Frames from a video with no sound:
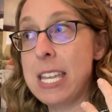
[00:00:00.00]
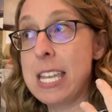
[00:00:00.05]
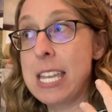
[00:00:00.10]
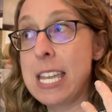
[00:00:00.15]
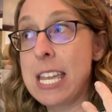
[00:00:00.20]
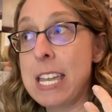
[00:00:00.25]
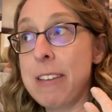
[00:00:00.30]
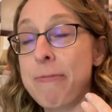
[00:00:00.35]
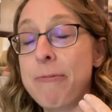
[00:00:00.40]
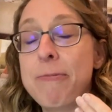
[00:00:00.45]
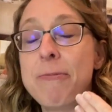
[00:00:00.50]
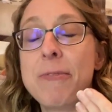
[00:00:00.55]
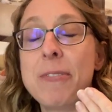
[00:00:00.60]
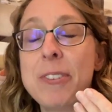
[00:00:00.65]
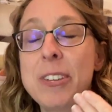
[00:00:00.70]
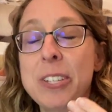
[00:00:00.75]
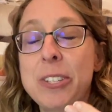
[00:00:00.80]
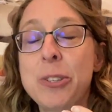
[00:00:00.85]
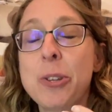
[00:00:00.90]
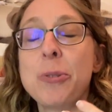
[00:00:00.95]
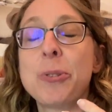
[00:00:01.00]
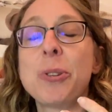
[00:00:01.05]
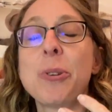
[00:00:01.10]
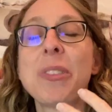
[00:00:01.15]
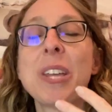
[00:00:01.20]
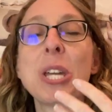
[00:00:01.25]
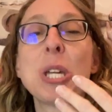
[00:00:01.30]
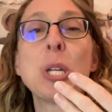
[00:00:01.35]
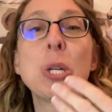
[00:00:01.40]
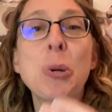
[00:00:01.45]
if so
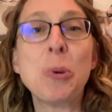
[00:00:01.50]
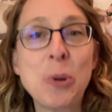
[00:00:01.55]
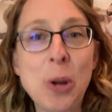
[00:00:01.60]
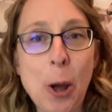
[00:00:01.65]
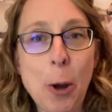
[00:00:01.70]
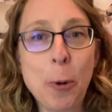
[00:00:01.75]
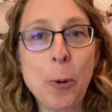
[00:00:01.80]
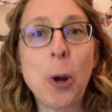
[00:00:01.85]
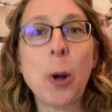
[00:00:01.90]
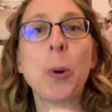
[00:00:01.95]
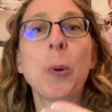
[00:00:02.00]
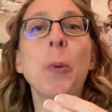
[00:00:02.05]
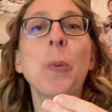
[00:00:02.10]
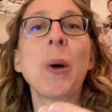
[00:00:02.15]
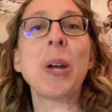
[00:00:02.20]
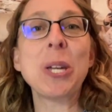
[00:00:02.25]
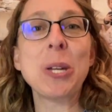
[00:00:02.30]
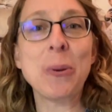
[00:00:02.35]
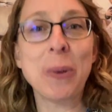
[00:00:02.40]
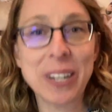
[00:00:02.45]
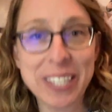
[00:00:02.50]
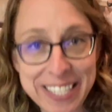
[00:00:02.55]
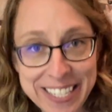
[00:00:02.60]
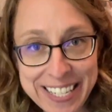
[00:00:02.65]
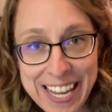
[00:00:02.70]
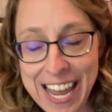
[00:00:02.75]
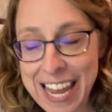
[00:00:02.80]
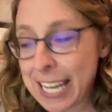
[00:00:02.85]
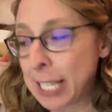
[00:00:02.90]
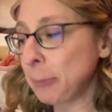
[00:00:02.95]
that you know what you are
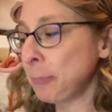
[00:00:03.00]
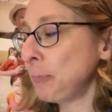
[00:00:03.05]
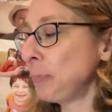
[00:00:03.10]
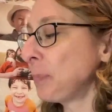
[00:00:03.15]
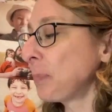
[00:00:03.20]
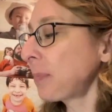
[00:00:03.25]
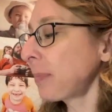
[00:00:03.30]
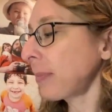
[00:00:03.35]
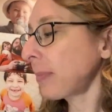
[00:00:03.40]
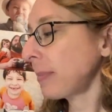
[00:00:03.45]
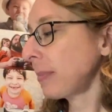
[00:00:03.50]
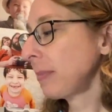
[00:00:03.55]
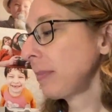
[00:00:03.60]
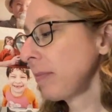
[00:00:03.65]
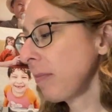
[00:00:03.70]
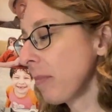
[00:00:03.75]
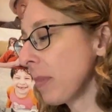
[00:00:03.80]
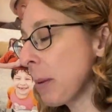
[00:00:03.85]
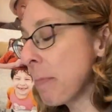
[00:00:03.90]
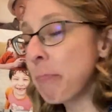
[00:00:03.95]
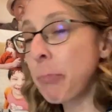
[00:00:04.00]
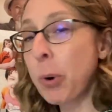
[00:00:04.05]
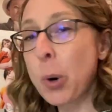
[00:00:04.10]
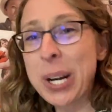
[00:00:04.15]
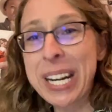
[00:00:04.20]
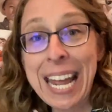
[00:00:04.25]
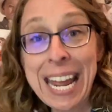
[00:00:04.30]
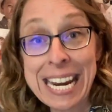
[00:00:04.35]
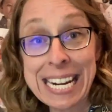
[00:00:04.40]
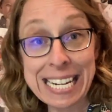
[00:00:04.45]
saying,
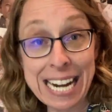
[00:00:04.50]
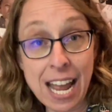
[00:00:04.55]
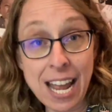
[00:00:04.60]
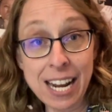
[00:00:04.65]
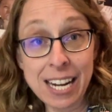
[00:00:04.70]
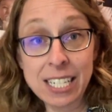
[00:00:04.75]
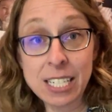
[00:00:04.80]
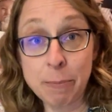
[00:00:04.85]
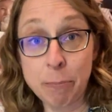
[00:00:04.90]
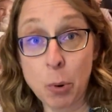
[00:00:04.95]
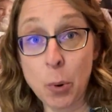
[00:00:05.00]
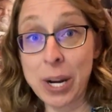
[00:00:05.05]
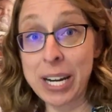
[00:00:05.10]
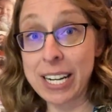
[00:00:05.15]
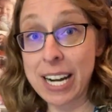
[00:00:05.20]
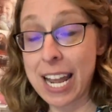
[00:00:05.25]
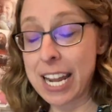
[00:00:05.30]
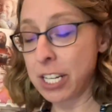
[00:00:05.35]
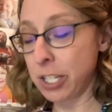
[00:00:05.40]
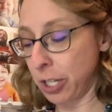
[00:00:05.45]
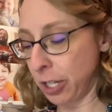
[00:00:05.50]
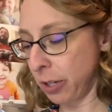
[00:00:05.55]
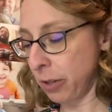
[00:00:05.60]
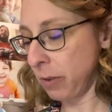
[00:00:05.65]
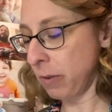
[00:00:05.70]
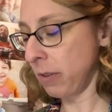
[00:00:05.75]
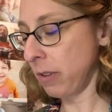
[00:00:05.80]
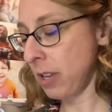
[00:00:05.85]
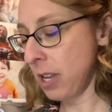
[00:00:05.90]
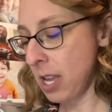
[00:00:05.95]
0.89 to
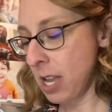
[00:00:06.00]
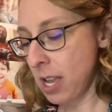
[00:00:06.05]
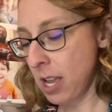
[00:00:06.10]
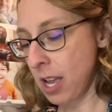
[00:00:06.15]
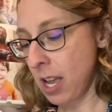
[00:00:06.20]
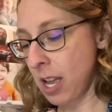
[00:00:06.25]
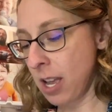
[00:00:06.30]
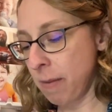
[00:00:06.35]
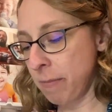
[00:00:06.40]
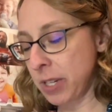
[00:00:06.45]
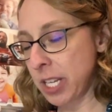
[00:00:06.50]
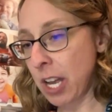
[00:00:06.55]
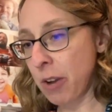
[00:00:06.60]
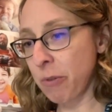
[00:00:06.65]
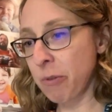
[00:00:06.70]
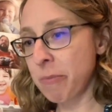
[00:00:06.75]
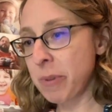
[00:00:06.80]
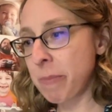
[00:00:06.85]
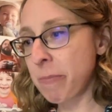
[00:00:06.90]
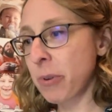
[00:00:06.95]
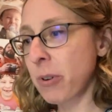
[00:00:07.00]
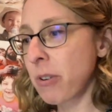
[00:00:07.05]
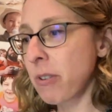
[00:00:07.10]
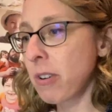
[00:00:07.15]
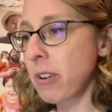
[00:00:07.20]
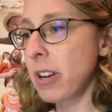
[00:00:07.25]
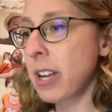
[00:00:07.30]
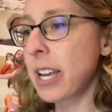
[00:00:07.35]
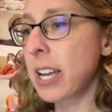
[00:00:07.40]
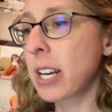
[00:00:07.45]
0.92. Do y'all remember
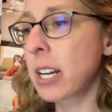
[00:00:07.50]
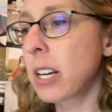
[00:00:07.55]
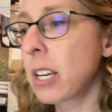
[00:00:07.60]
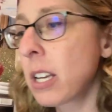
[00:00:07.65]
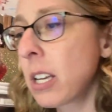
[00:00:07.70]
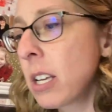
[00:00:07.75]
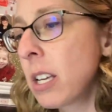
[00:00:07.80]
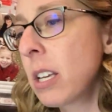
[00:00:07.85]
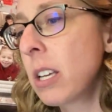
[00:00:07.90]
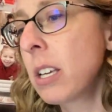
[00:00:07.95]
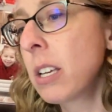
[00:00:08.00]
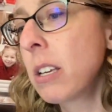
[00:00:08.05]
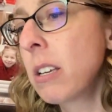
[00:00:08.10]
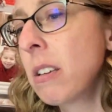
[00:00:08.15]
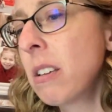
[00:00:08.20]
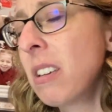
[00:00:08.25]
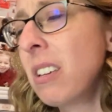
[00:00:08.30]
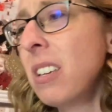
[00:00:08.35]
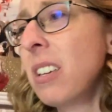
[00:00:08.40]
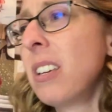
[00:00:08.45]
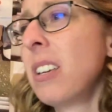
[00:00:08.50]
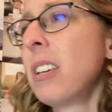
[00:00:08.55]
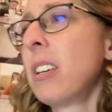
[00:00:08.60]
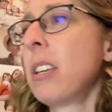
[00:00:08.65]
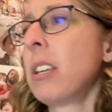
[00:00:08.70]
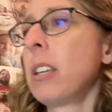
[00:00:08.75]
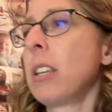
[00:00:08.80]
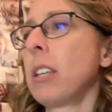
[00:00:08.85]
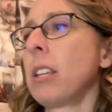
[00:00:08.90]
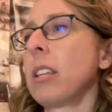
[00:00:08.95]
on
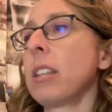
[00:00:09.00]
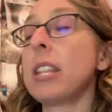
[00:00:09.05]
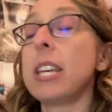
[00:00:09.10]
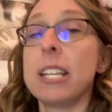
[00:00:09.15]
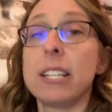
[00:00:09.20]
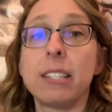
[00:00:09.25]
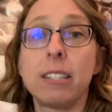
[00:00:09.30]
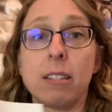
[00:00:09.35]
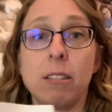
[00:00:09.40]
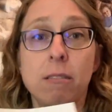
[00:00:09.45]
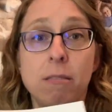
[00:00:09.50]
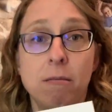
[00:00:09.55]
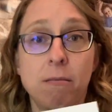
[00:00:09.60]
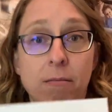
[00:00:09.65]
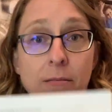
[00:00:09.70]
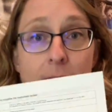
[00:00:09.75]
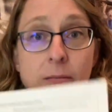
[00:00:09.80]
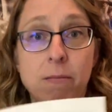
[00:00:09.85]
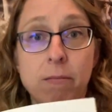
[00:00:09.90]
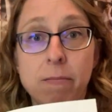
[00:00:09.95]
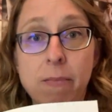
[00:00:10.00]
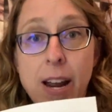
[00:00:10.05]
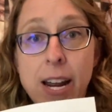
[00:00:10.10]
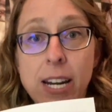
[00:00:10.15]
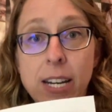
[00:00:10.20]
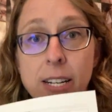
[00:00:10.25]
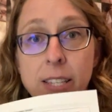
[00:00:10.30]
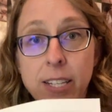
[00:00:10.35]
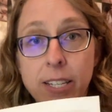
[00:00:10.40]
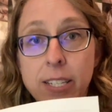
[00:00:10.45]
this,
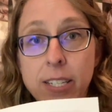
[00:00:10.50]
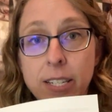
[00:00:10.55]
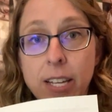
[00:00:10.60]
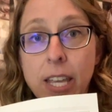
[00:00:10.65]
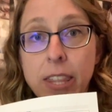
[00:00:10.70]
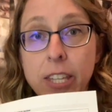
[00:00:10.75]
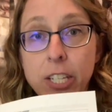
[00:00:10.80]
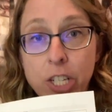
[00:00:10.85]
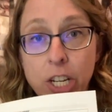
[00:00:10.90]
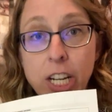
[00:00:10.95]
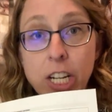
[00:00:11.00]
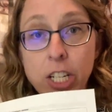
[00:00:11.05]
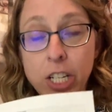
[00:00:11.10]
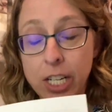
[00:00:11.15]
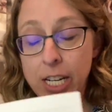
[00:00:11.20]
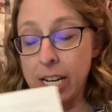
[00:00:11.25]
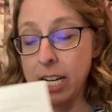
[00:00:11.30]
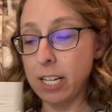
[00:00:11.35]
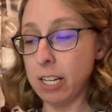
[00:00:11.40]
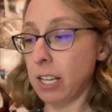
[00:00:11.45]
right? This has got the cheat sheet.